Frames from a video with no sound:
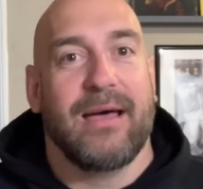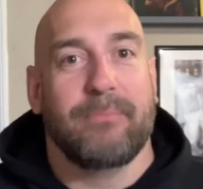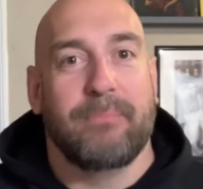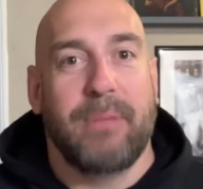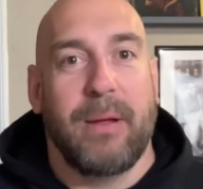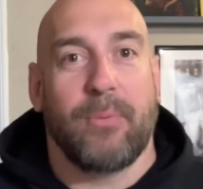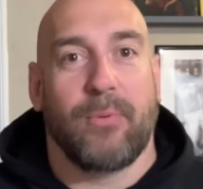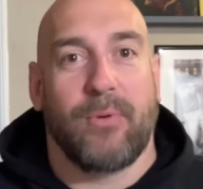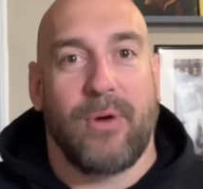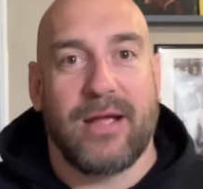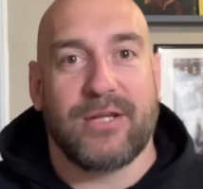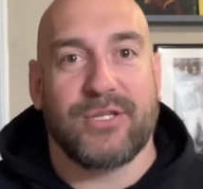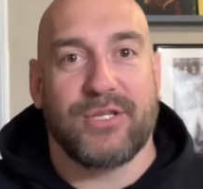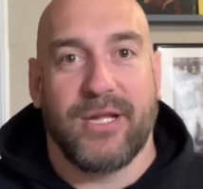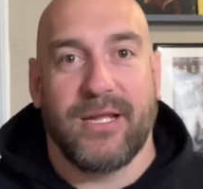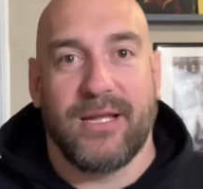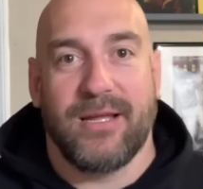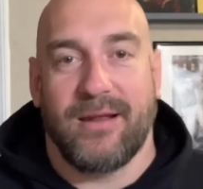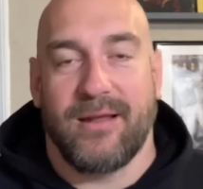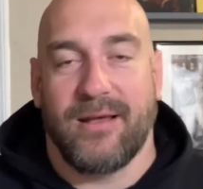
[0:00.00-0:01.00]
people were
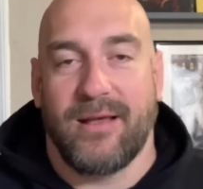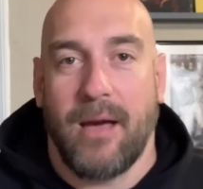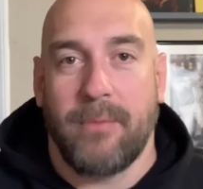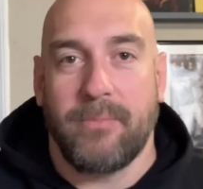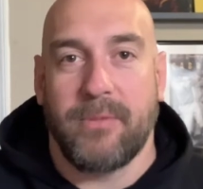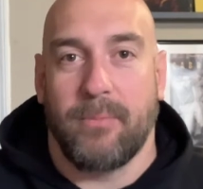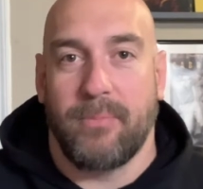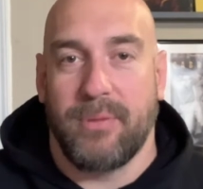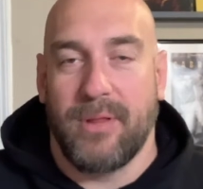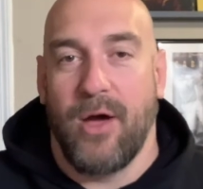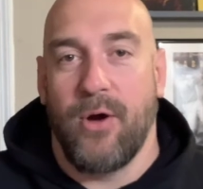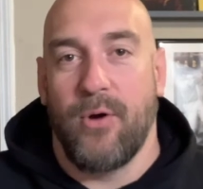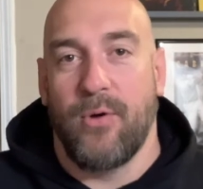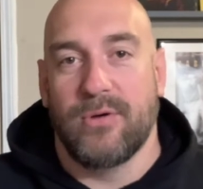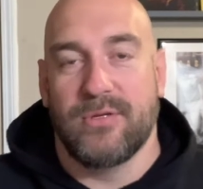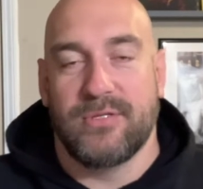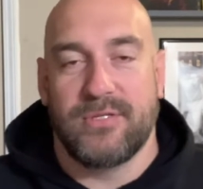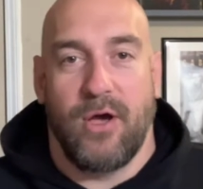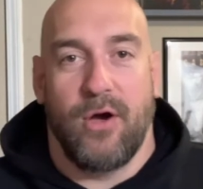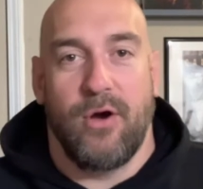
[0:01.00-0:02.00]
actually going to come to
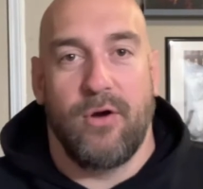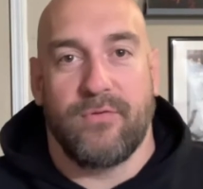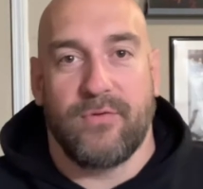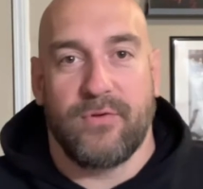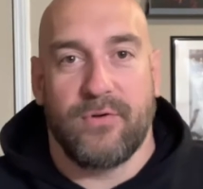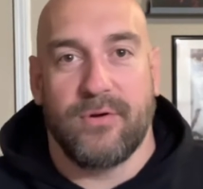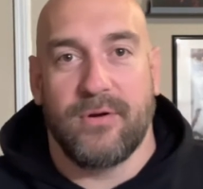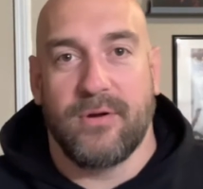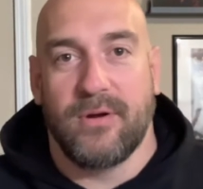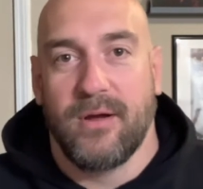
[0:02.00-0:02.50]
blows over